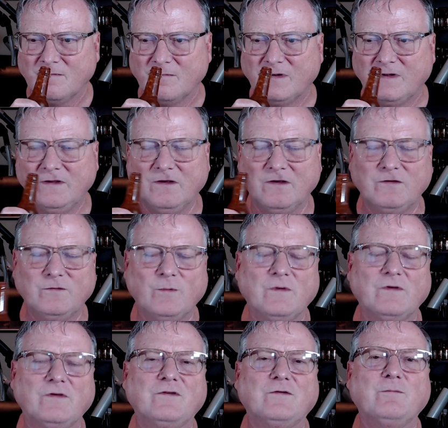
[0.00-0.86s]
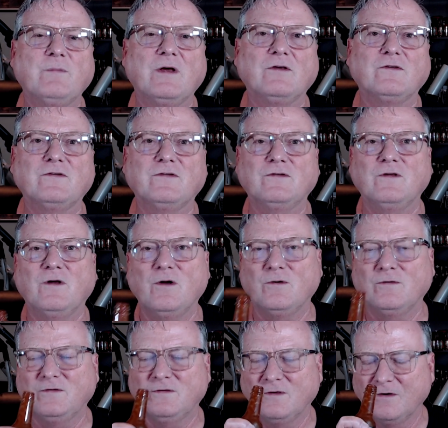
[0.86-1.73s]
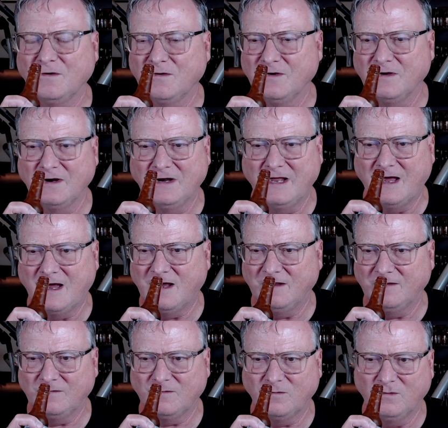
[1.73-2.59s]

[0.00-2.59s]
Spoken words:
But this one smells so, so good, guys.